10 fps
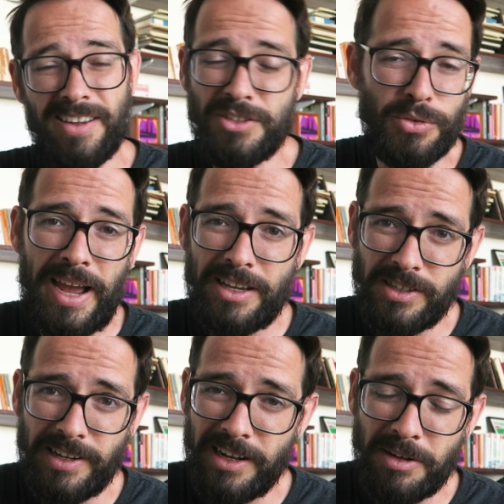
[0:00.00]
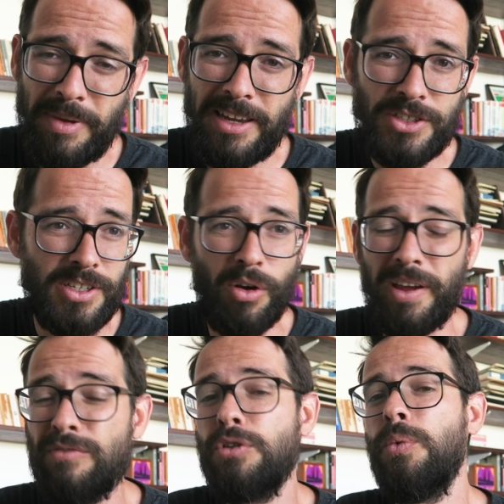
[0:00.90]
interaction and animation
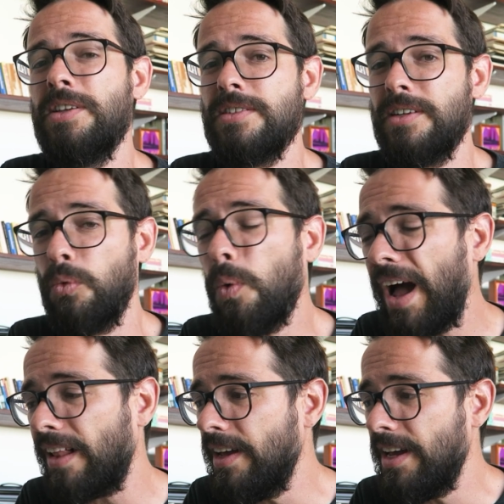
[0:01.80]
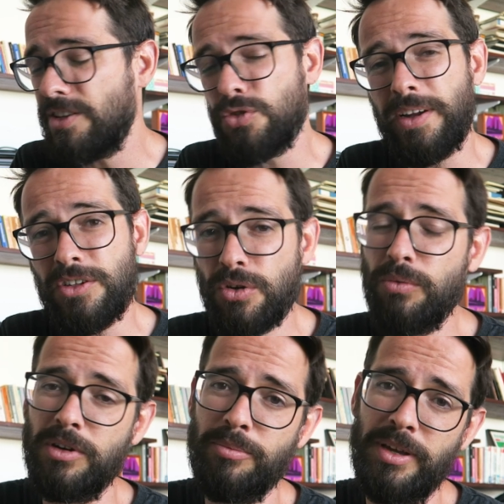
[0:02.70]
every once in a while, and so I
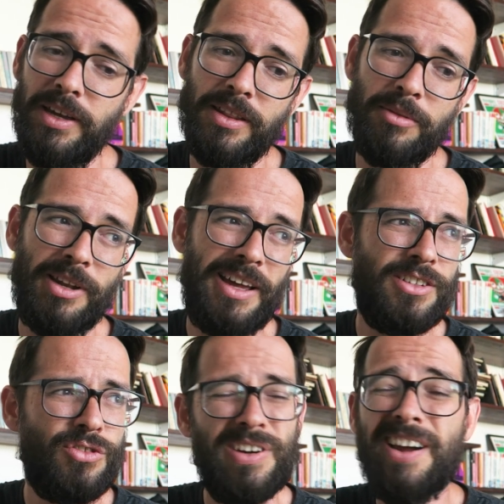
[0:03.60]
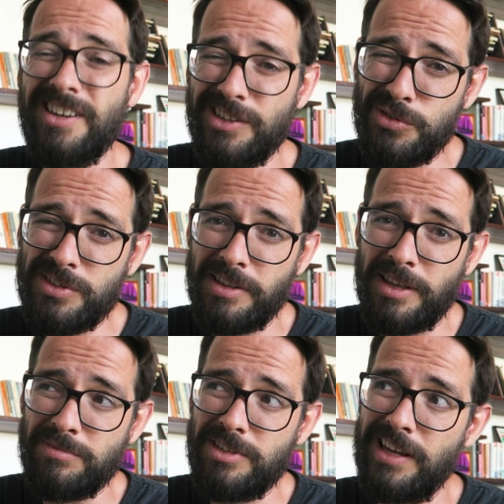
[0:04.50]
don't want to pay them. And I tried using
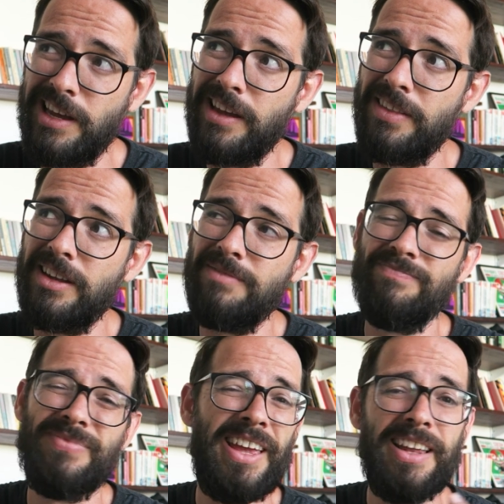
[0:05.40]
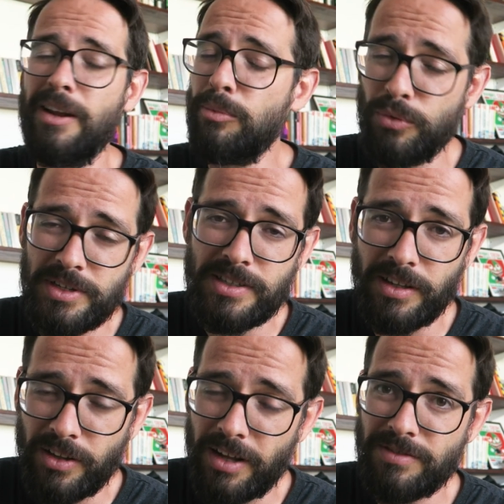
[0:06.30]
them today and then ended up
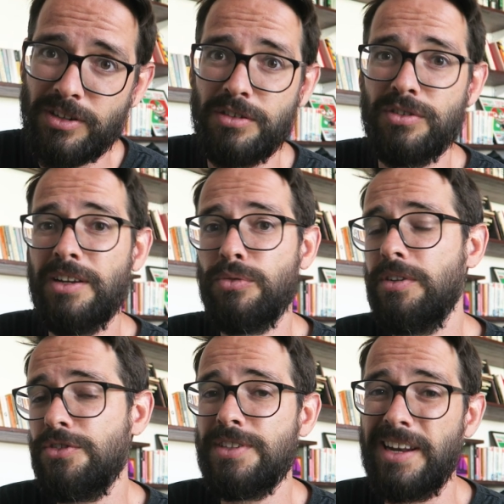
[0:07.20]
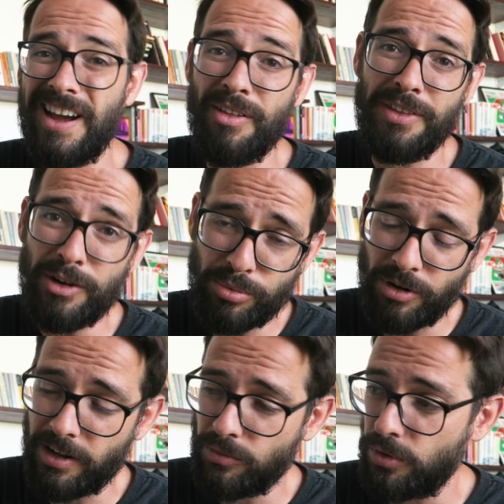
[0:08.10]
wasting a lot of time trying to understand how their
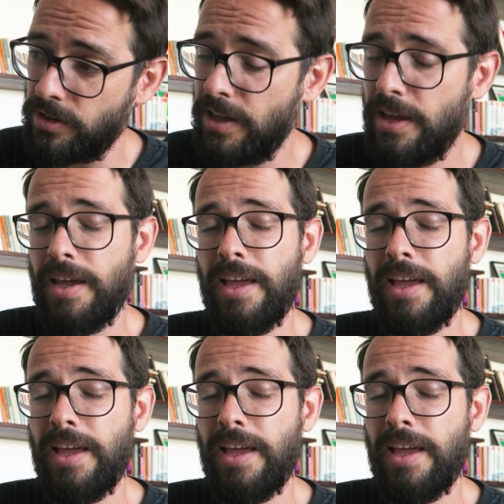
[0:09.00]
product worked.